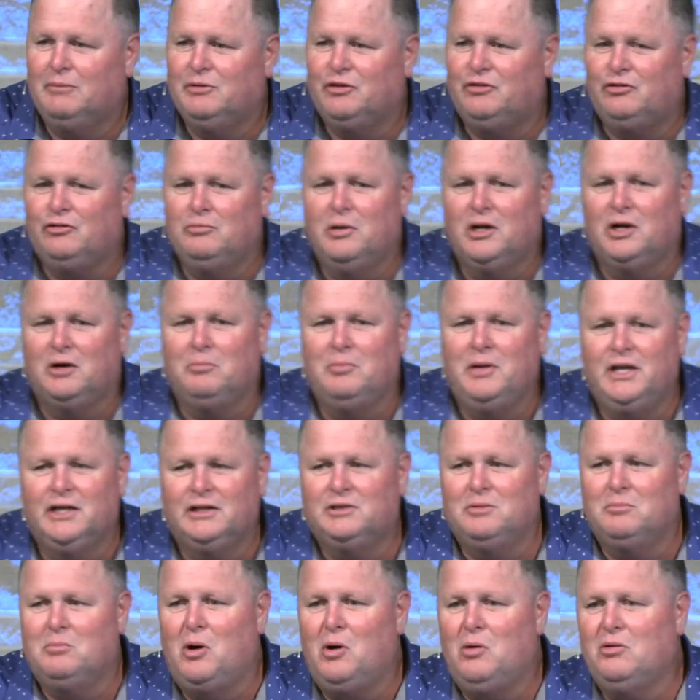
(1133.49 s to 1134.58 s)
but you better be at
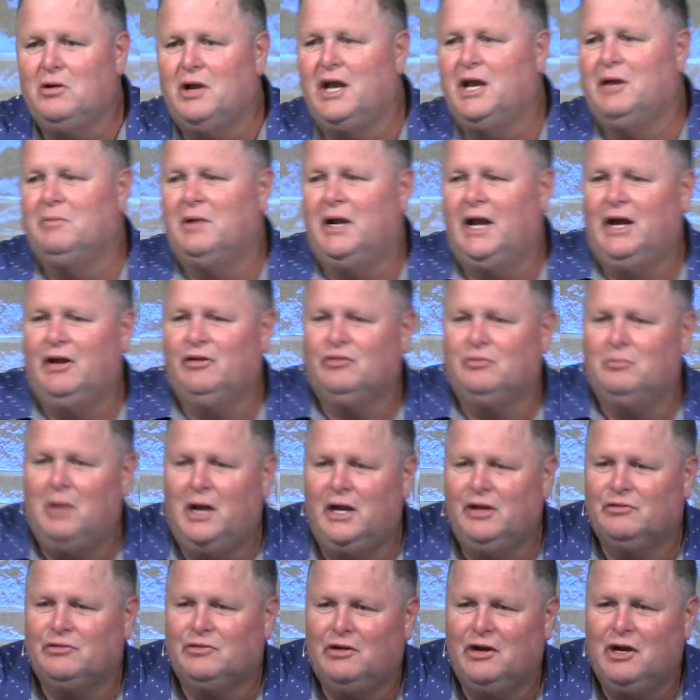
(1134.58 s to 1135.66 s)
the ball game and have some
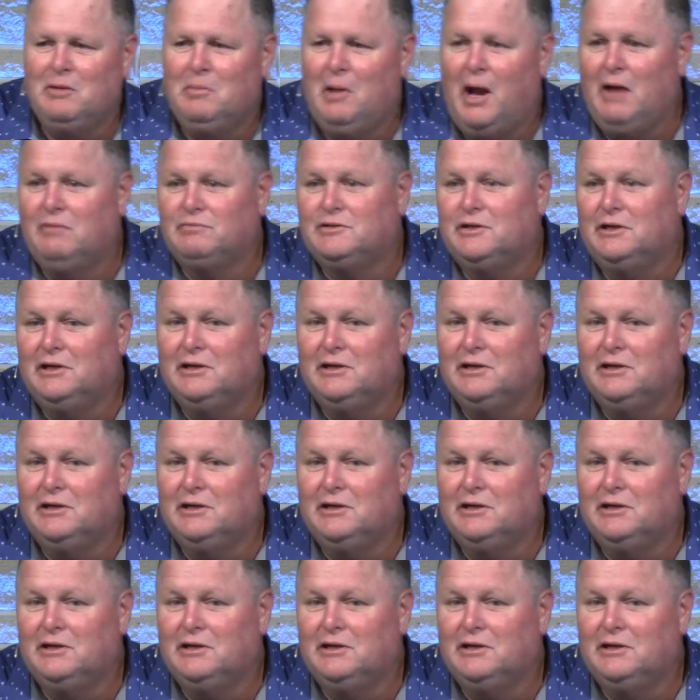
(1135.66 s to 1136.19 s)
ice cream after.